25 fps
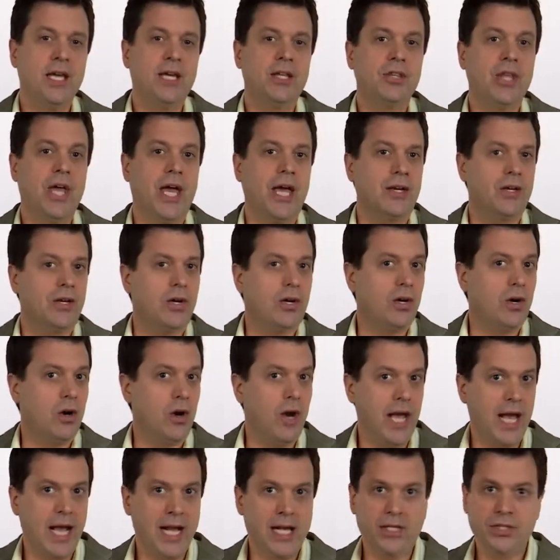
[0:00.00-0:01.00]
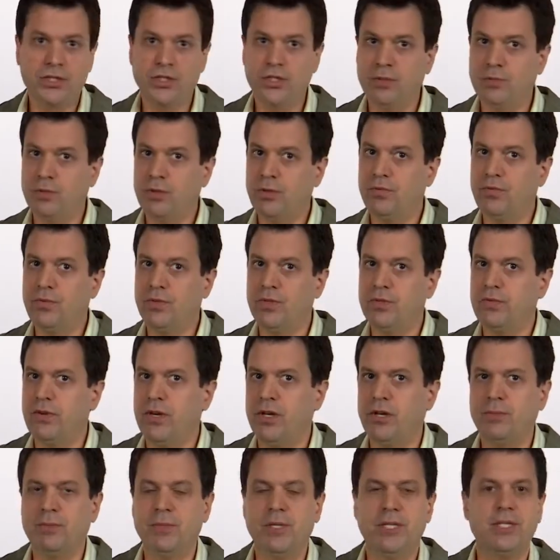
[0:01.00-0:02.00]
that are actionable for
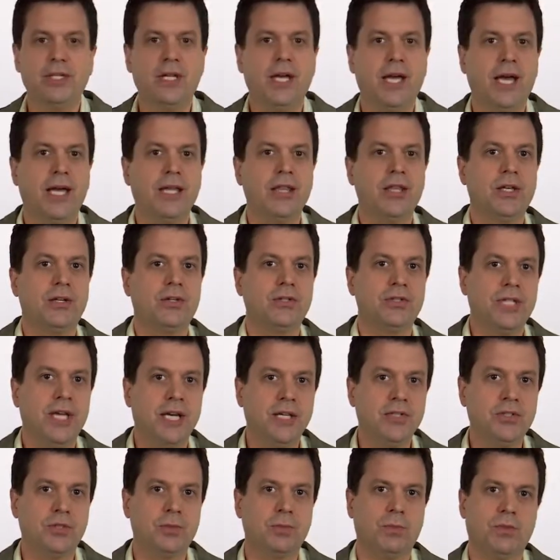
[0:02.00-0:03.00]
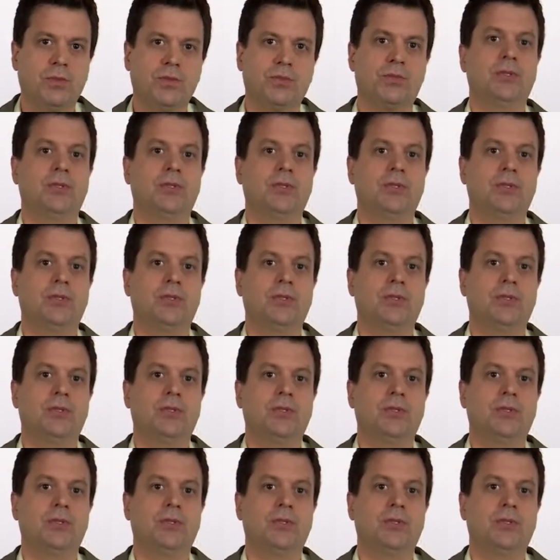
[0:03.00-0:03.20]
development, and that are testable.